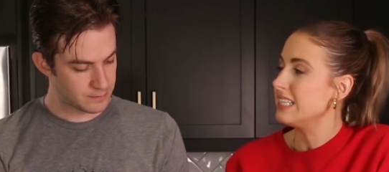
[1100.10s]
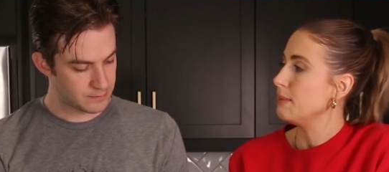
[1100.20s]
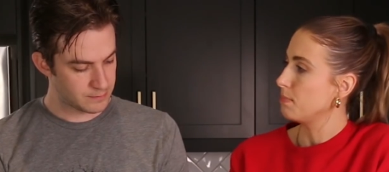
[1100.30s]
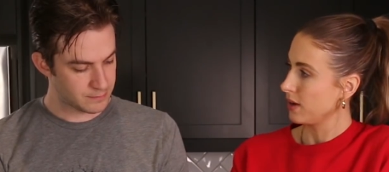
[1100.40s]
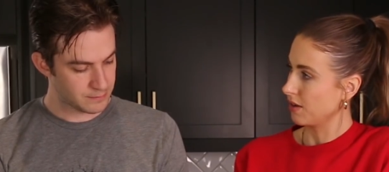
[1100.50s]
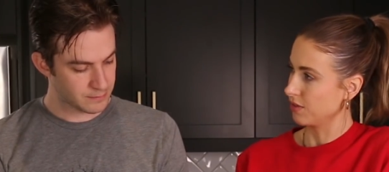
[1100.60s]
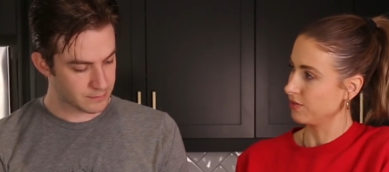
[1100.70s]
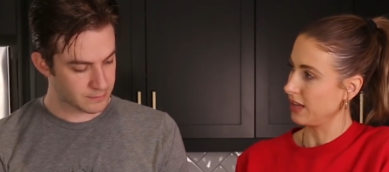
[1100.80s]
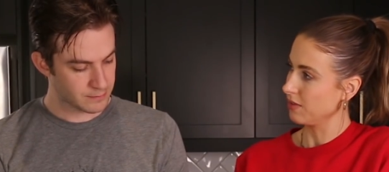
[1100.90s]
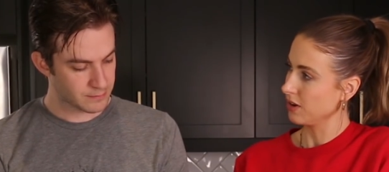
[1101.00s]
Speaker 1: deep of a
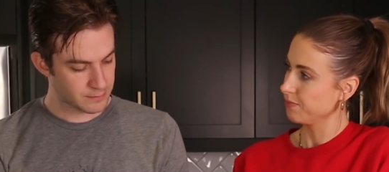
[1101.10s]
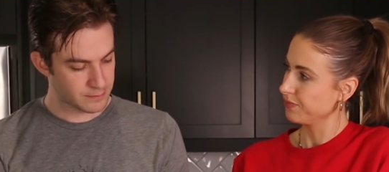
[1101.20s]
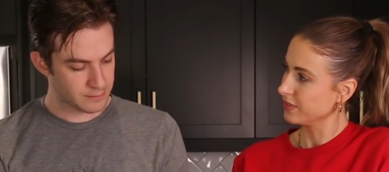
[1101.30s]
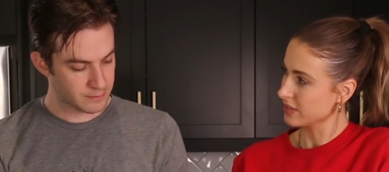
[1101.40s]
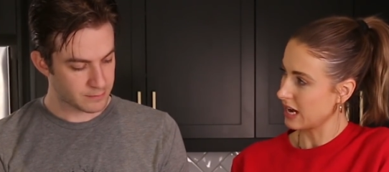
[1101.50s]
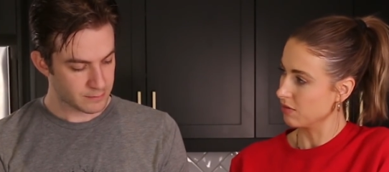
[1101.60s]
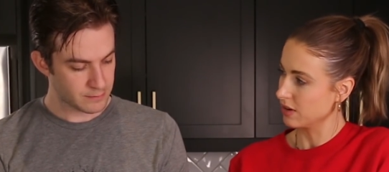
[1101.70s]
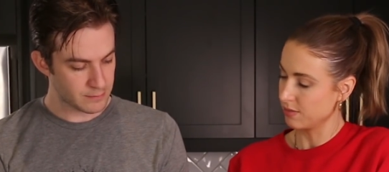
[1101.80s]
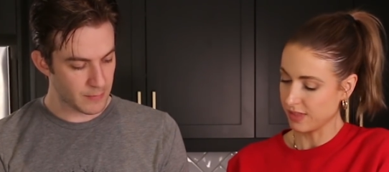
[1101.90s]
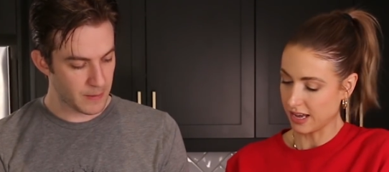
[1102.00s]
flavor. It's kind of
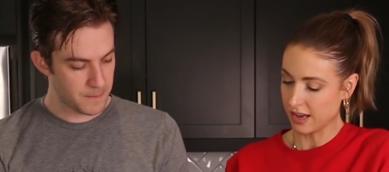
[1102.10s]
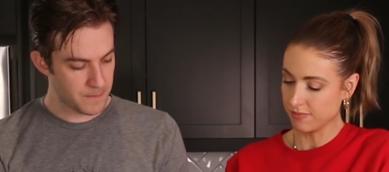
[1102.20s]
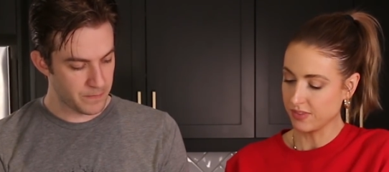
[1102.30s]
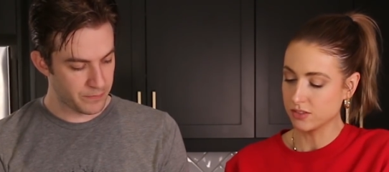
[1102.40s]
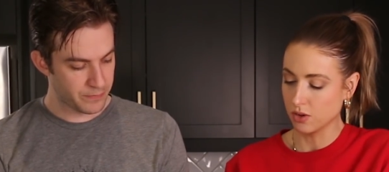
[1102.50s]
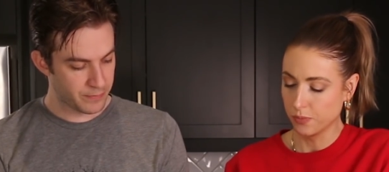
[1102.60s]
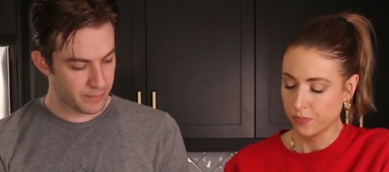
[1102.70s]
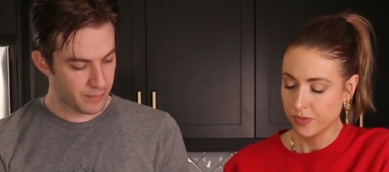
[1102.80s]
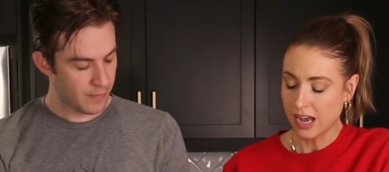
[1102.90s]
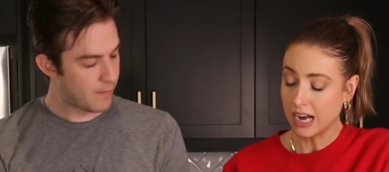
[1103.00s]
what I'm thinking.
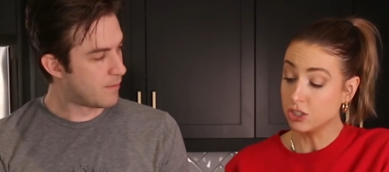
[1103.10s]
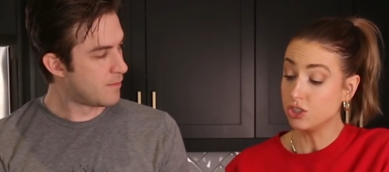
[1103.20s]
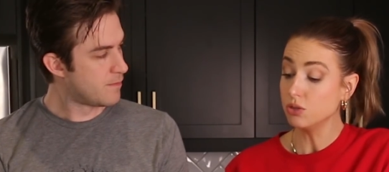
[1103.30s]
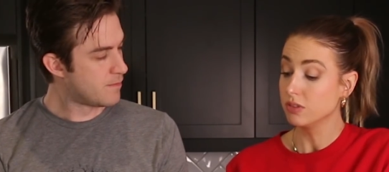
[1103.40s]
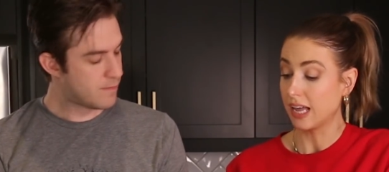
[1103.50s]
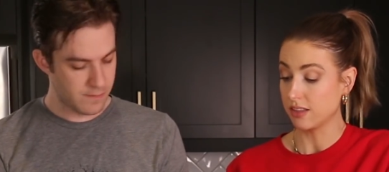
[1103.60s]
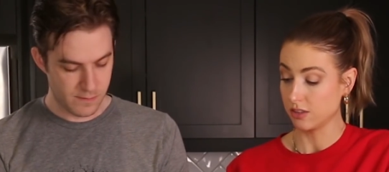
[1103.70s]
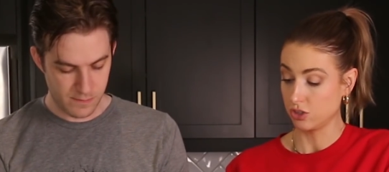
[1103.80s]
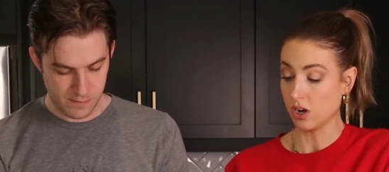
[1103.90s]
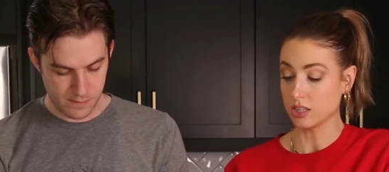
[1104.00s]
So I do like
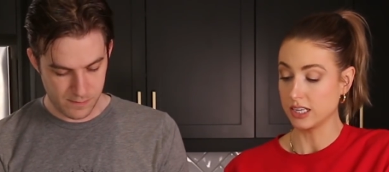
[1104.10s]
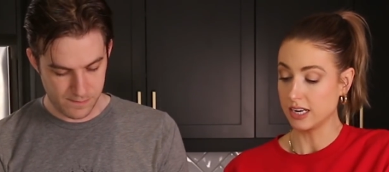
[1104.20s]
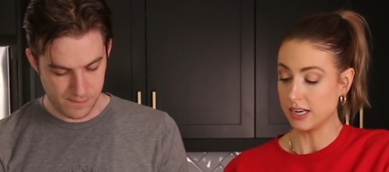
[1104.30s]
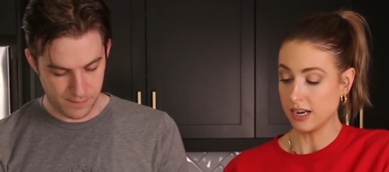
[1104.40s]
the chocolate in